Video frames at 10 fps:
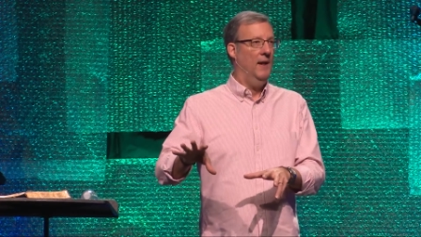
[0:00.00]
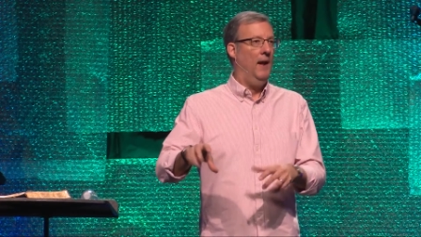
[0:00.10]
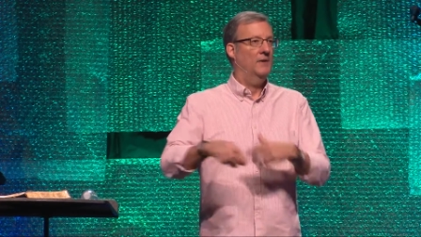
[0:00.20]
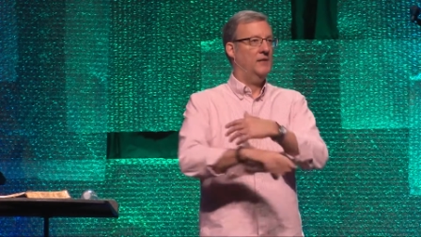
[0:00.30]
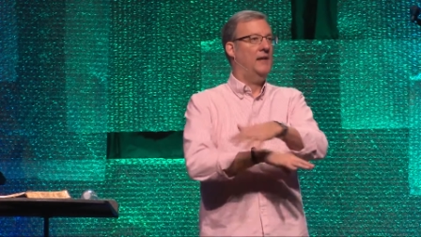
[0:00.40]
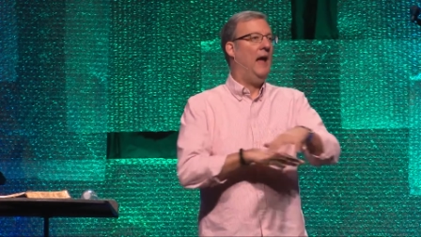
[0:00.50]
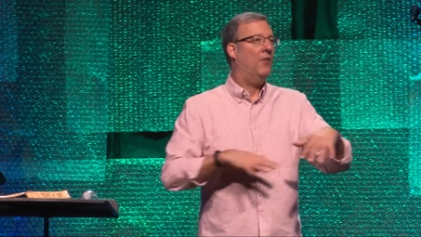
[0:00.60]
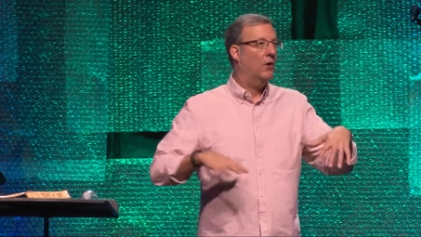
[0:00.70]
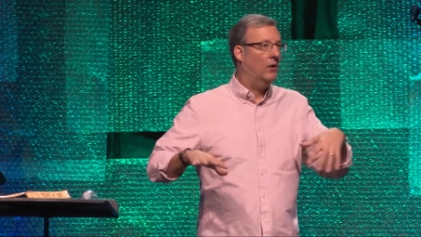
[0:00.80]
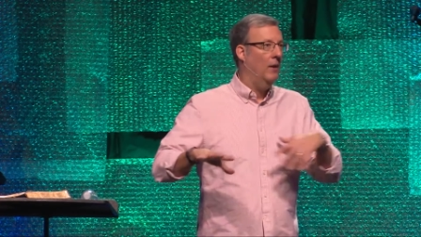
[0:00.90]
And
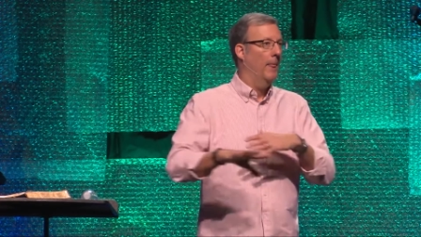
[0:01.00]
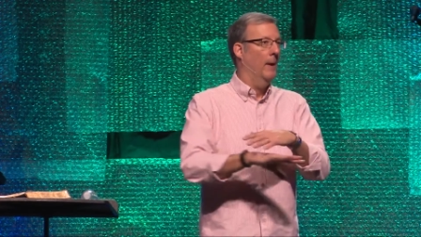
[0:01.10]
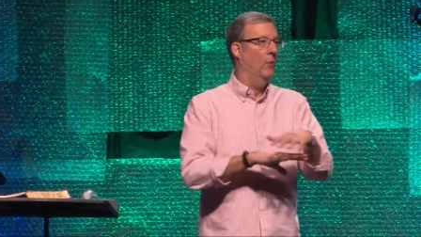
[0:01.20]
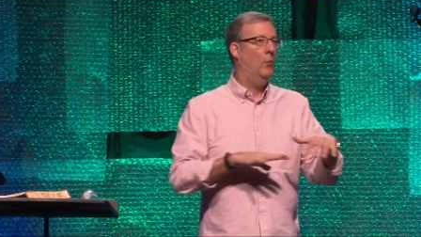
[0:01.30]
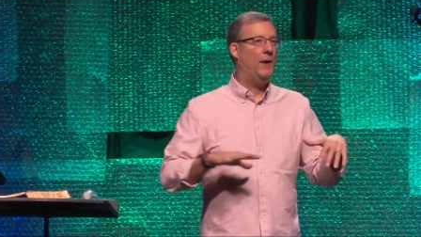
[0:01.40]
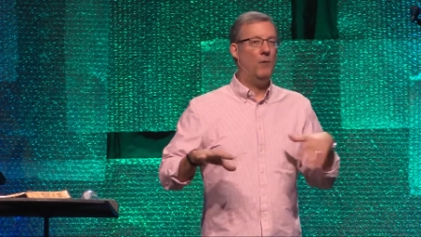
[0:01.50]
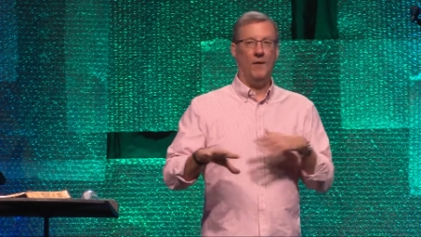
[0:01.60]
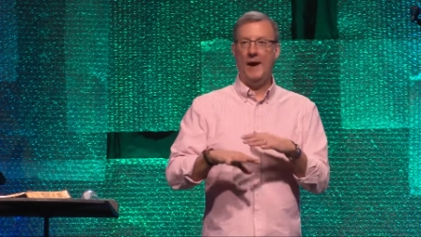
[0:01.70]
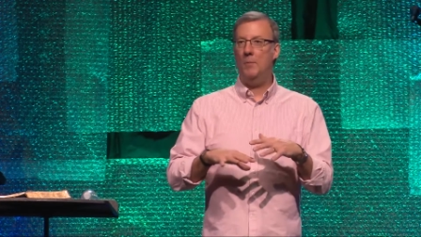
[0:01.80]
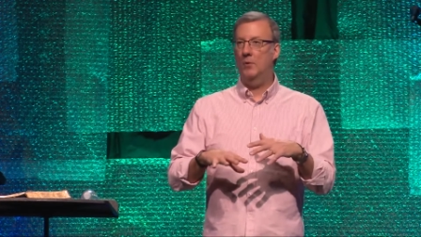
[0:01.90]
together, we
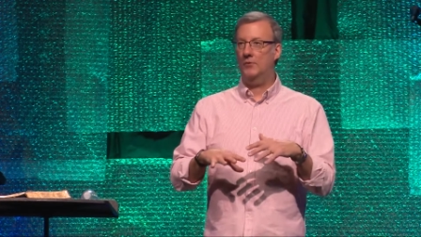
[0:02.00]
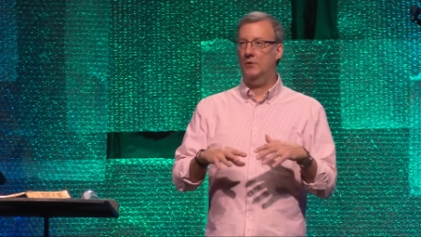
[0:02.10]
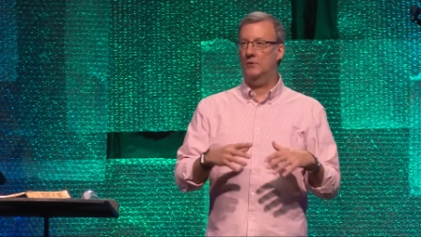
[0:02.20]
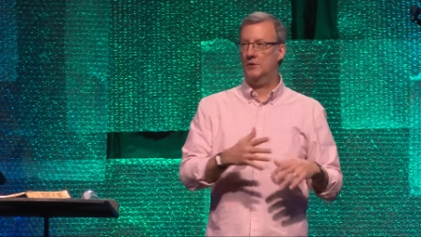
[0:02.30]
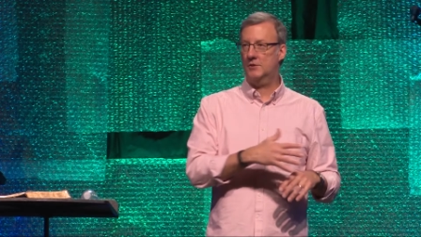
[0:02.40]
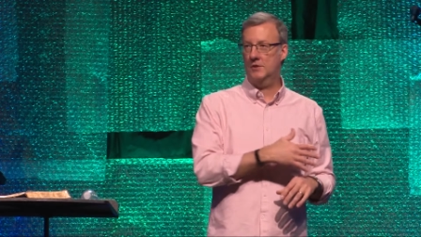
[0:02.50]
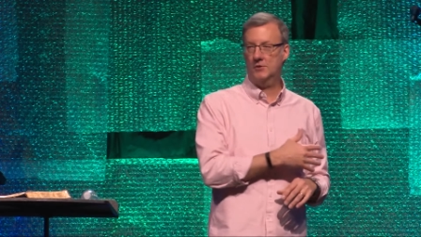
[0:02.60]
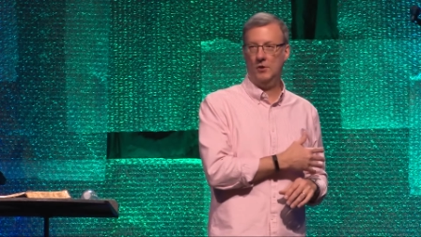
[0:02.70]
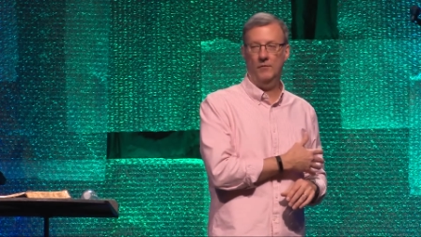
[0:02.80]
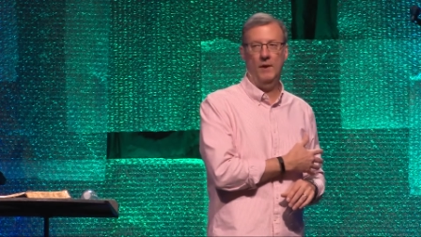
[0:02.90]
were able to just to
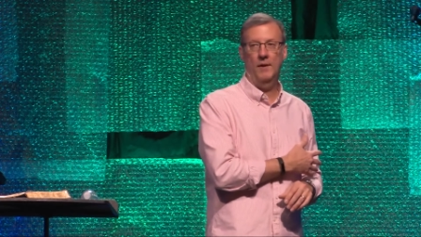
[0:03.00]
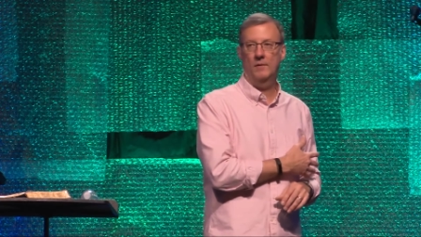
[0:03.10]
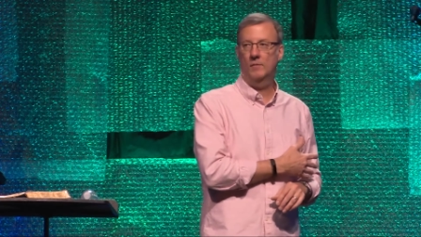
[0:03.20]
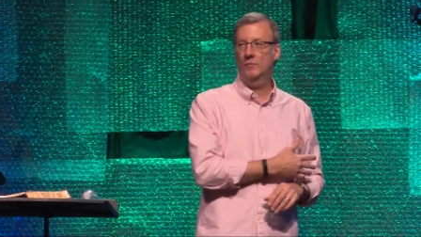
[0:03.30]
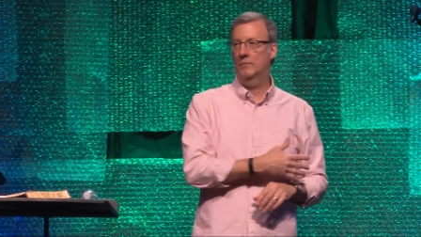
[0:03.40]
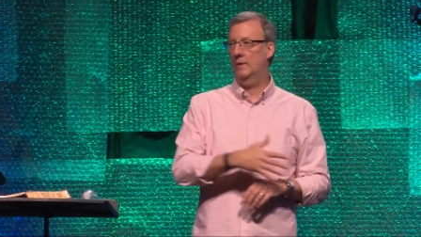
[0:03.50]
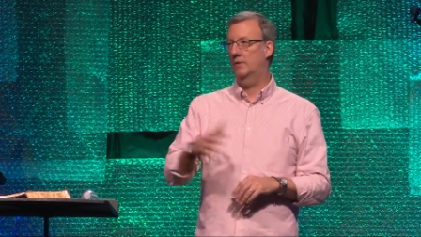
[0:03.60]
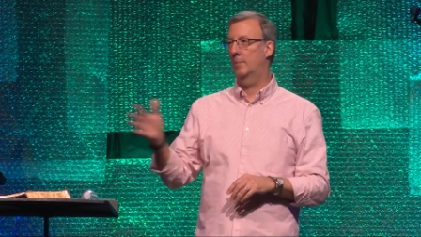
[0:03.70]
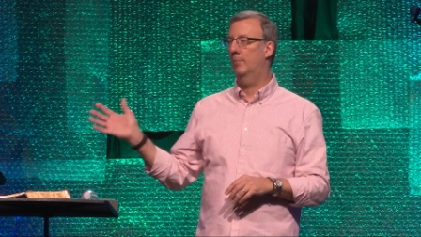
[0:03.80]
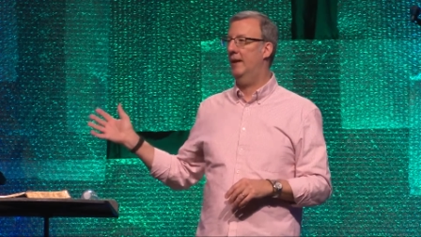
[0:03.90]
serve and, and
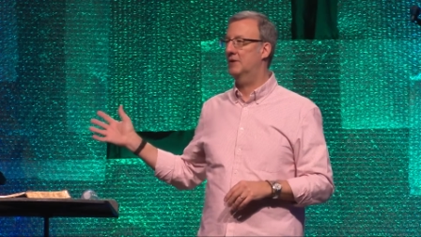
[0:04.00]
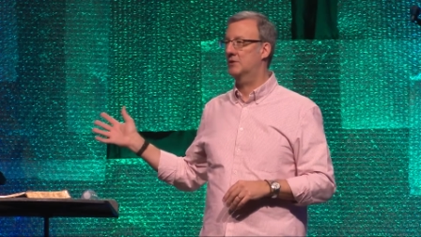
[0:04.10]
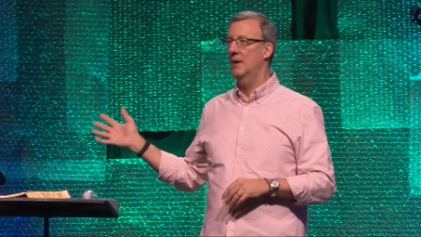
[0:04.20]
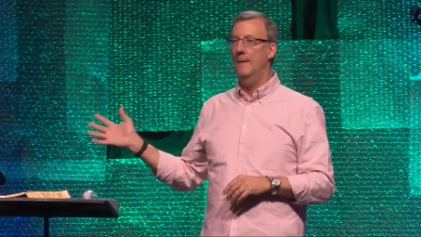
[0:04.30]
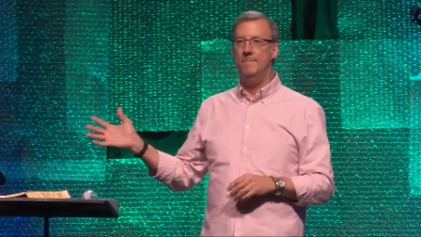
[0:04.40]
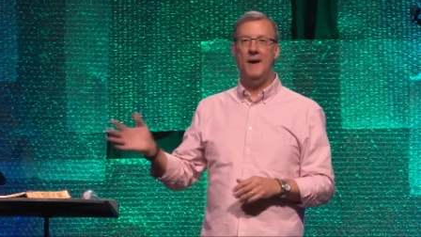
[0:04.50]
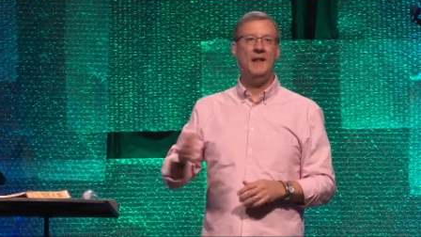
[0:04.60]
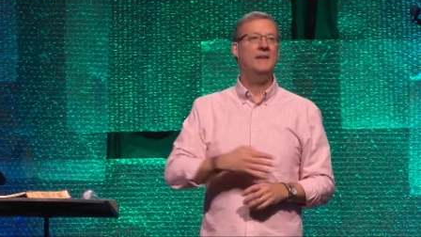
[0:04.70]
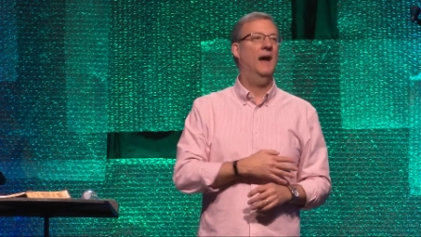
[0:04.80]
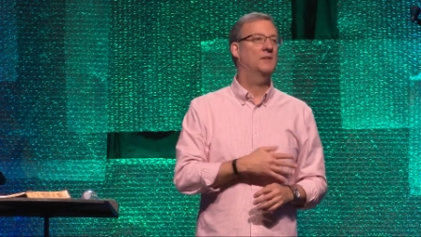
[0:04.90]
to bless
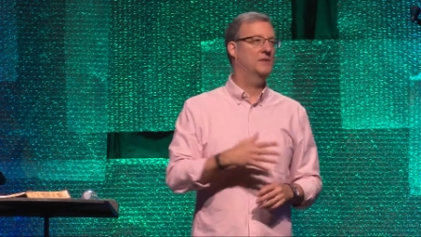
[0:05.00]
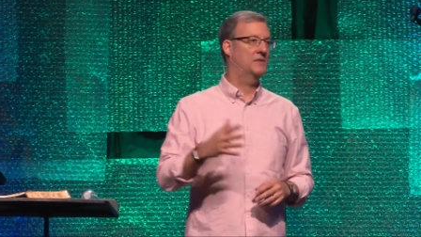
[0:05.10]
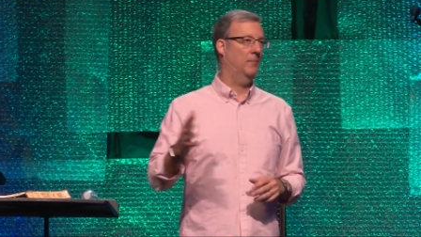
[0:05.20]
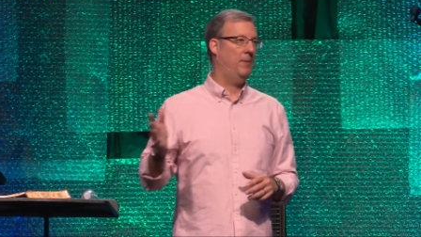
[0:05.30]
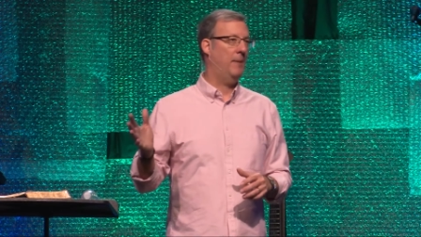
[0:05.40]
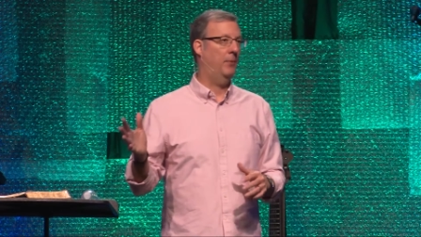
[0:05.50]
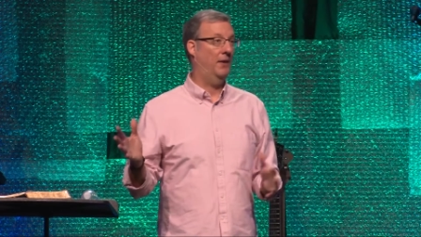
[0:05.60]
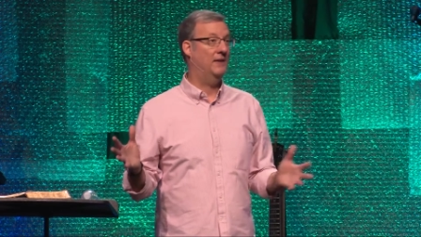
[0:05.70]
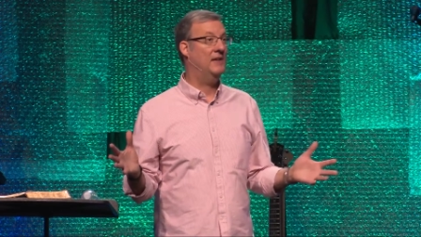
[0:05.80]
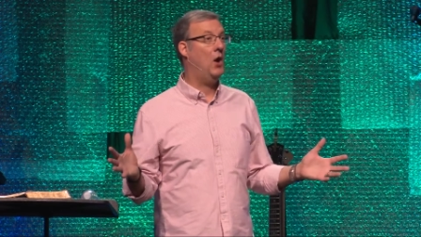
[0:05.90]
many dozens of people
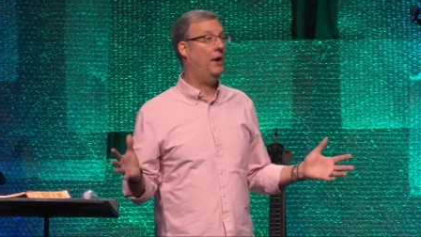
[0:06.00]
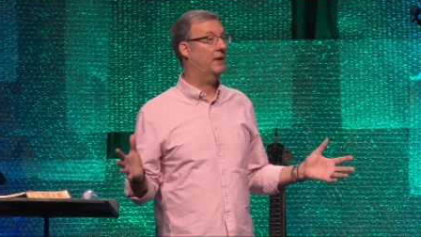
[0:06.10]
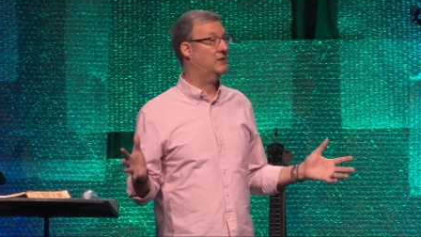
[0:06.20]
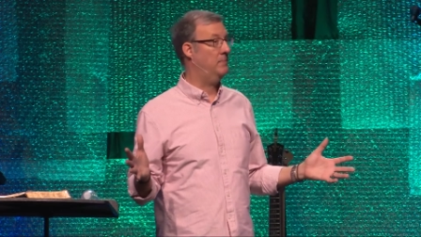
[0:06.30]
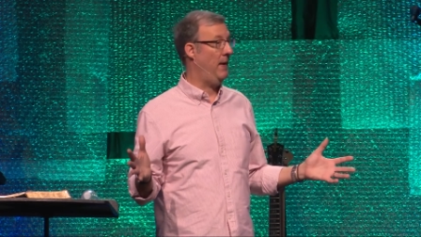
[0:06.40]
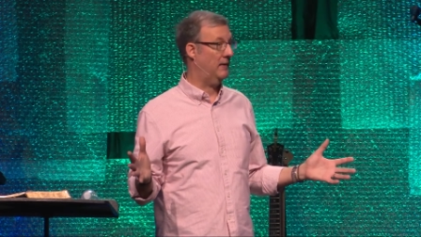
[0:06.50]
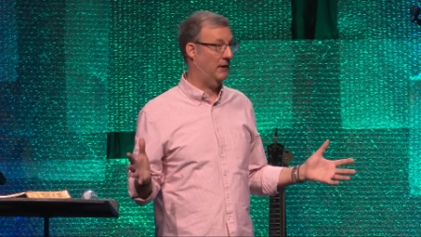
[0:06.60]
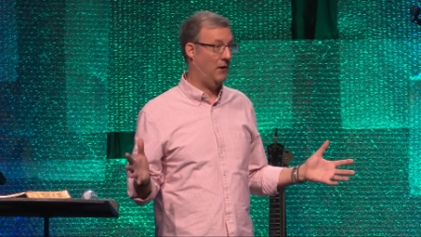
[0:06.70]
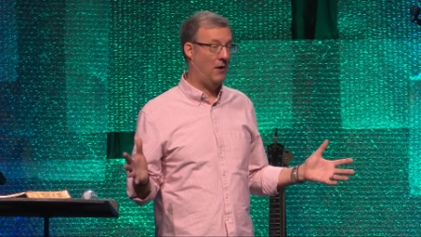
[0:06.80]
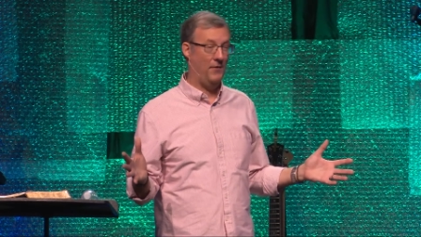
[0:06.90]
that did not expect
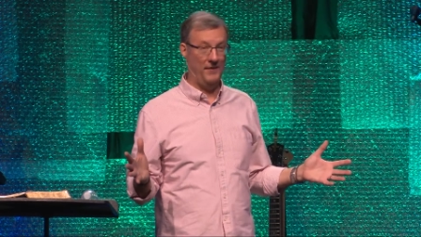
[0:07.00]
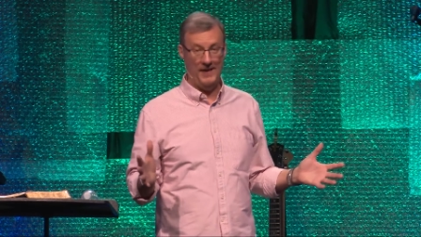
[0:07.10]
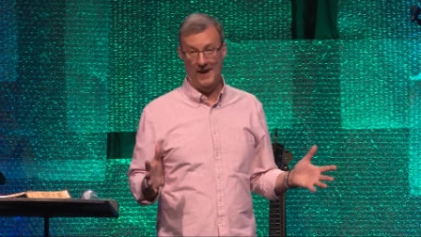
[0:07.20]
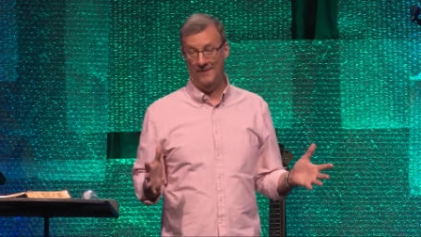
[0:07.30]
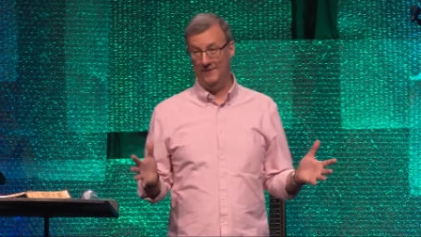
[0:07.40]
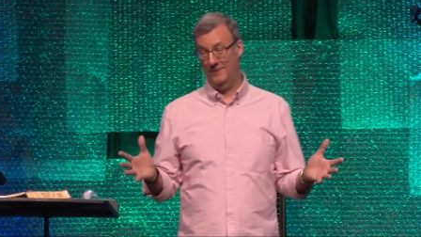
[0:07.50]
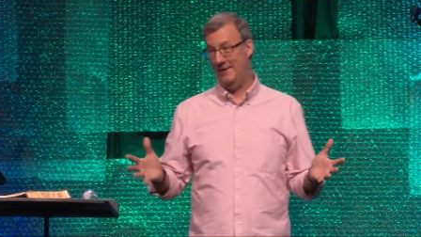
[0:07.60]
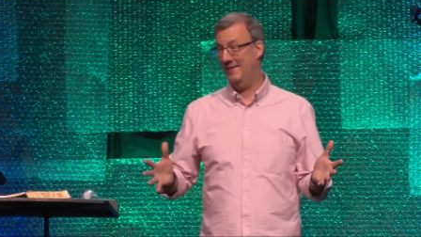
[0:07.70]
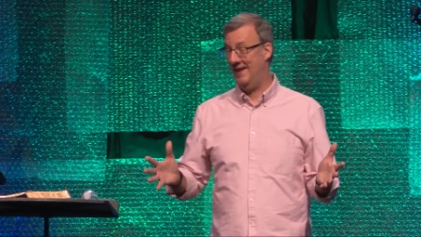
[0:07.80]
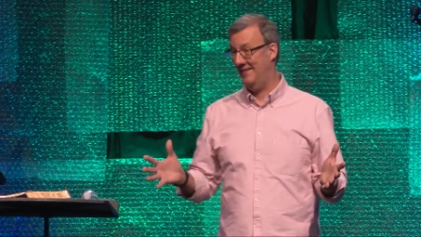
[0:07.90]
at all that that,
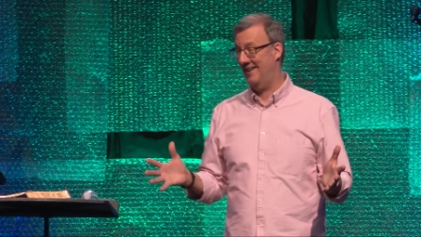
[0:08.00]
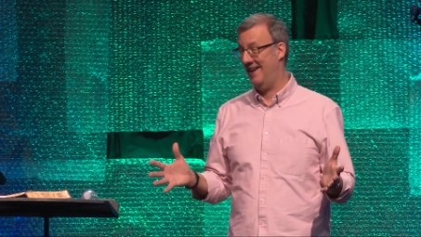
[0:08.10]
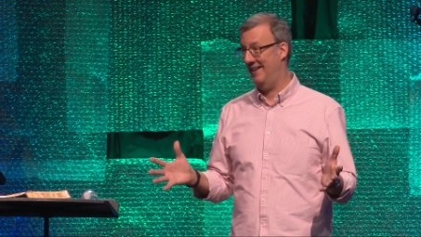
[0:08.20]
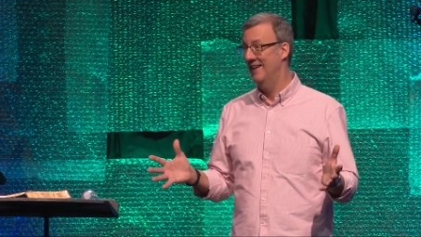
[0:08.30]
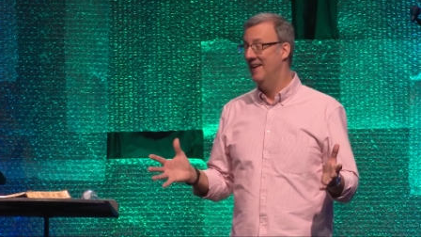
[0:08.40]
week, that day